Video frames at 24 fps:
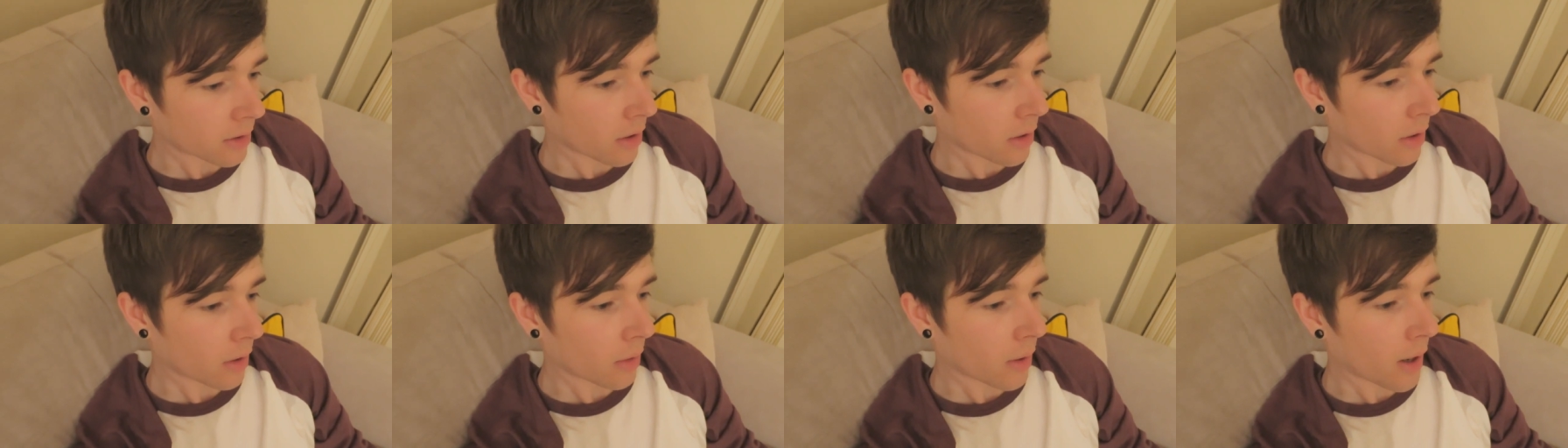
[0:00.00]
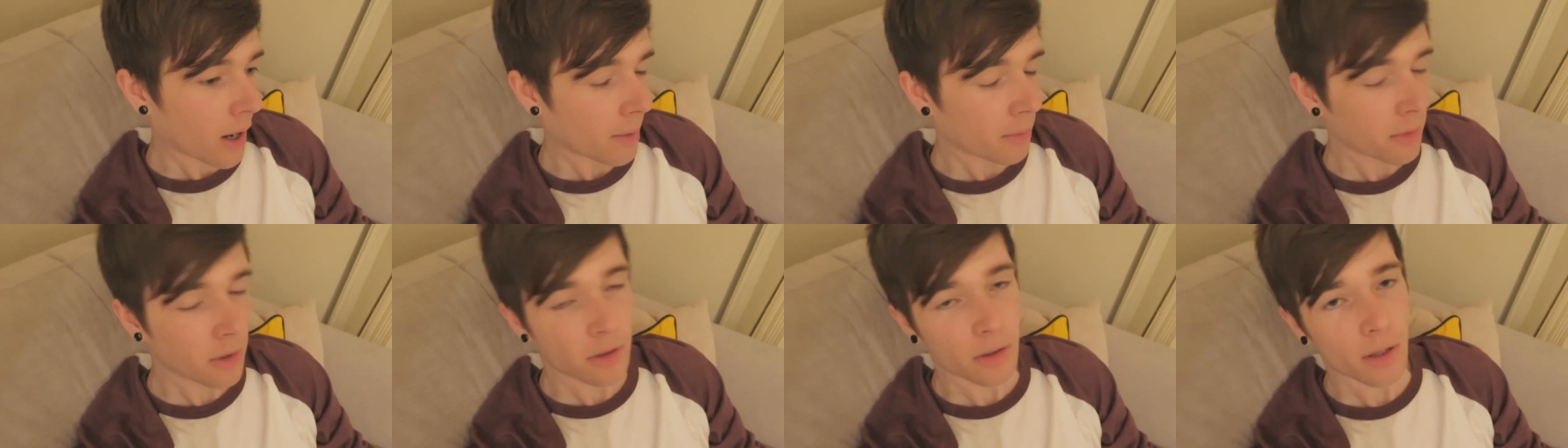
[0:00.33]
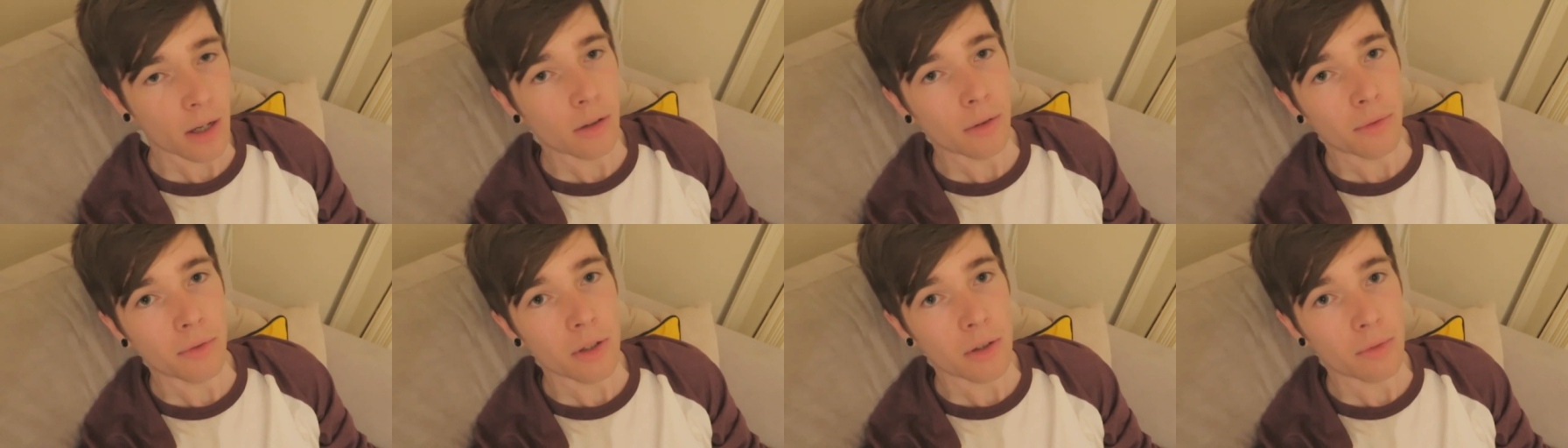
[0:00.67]
So I'm going to
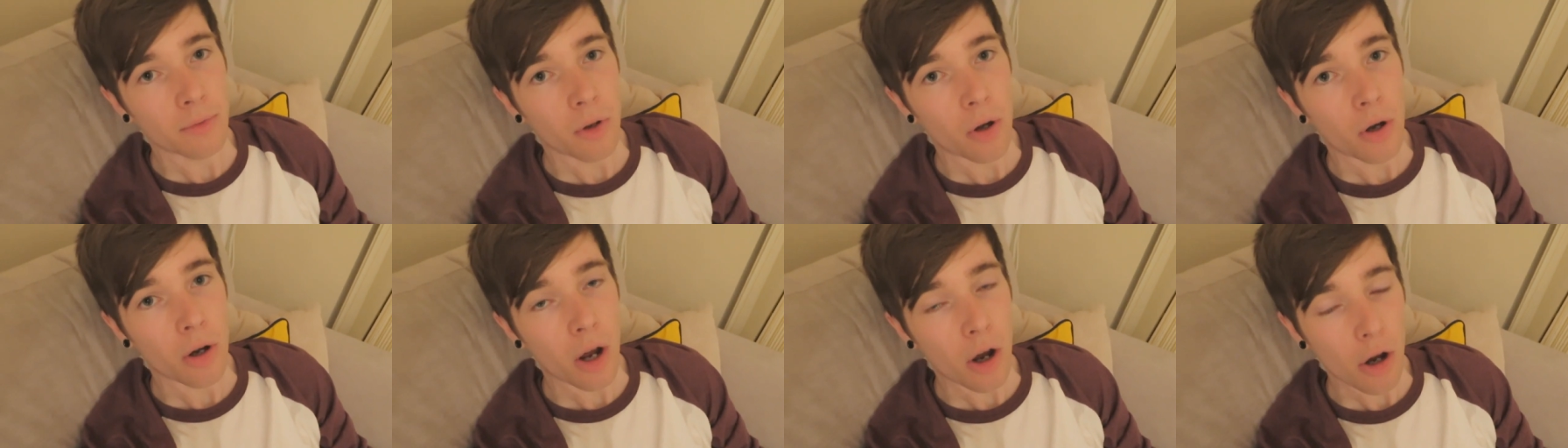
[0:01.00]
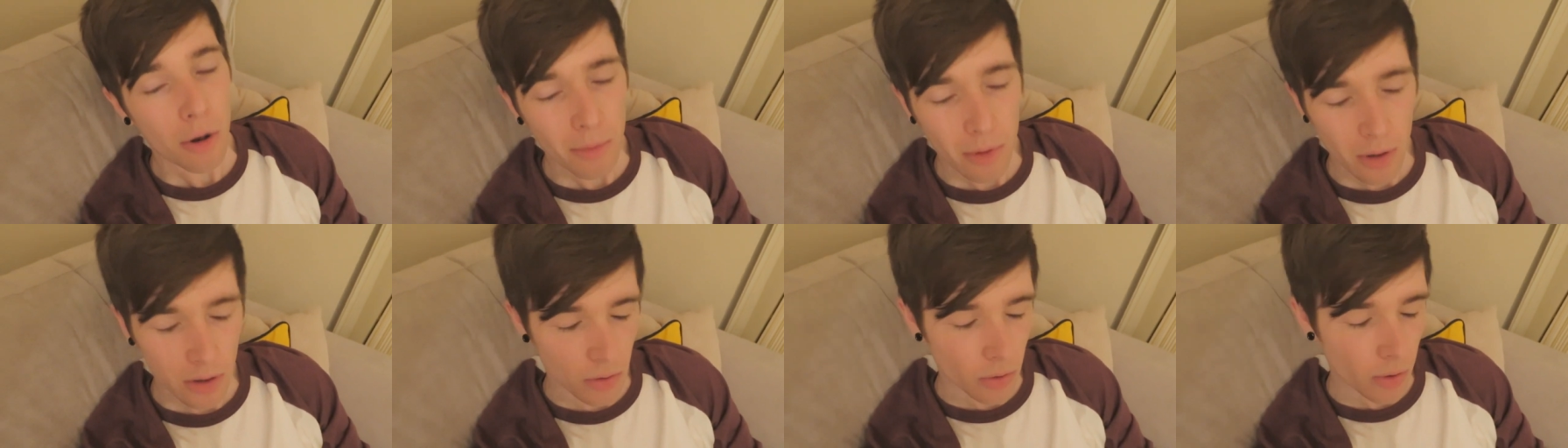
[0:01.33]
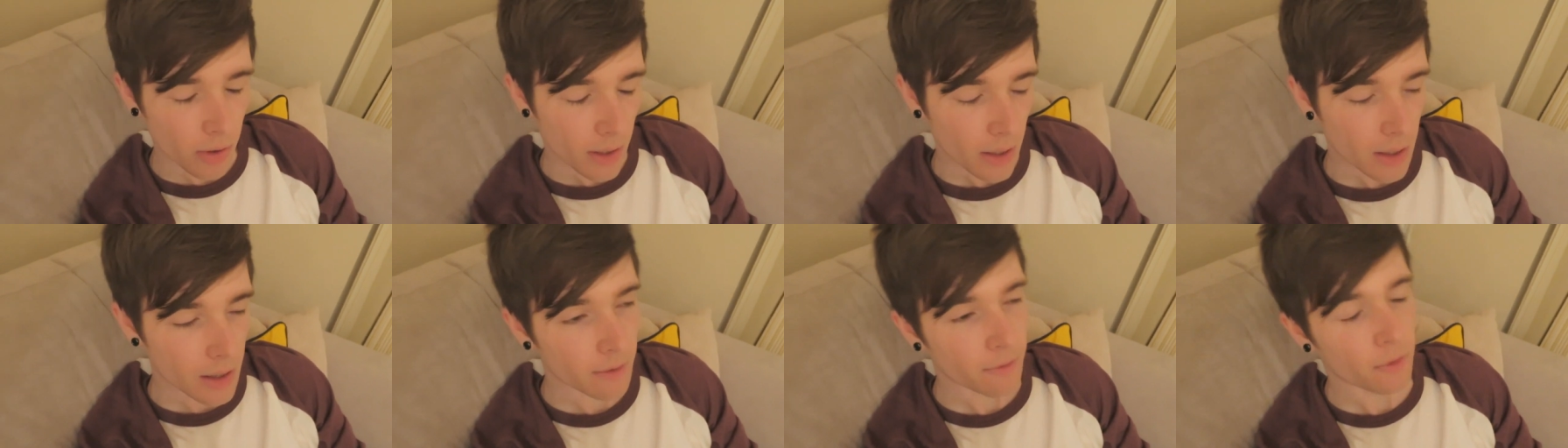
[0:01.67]
sign off this vlog. I hope you
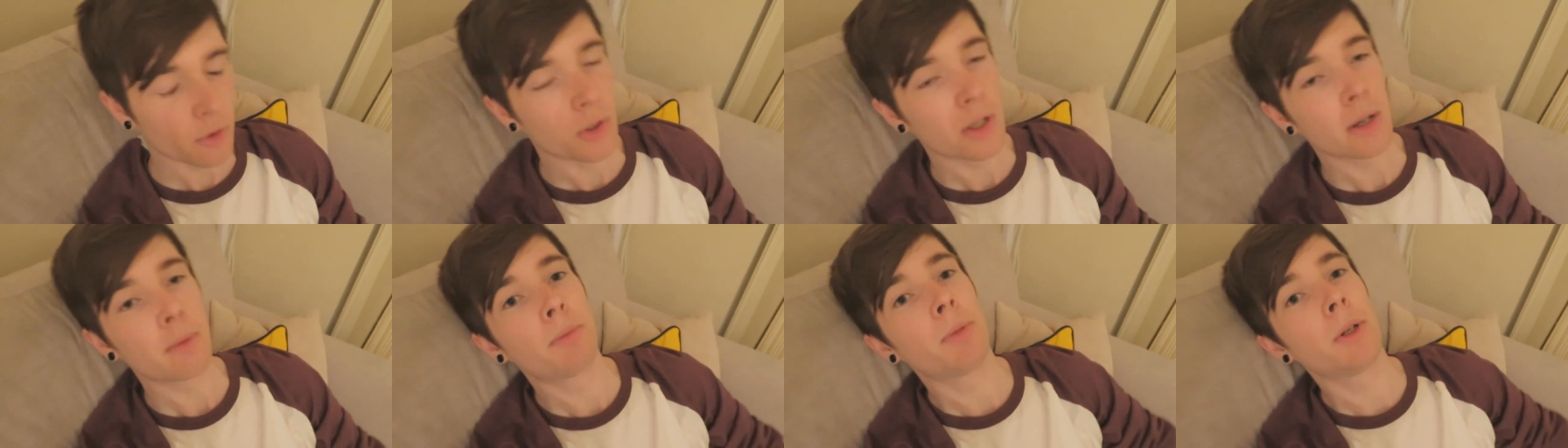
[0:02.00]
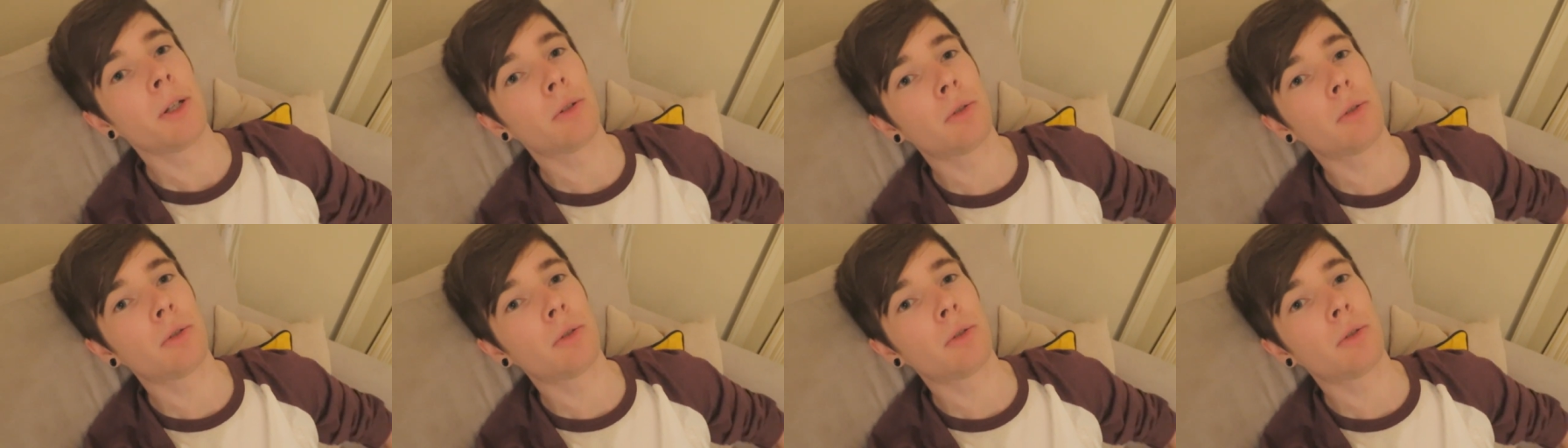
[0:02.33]
enjoyed it, and if you did,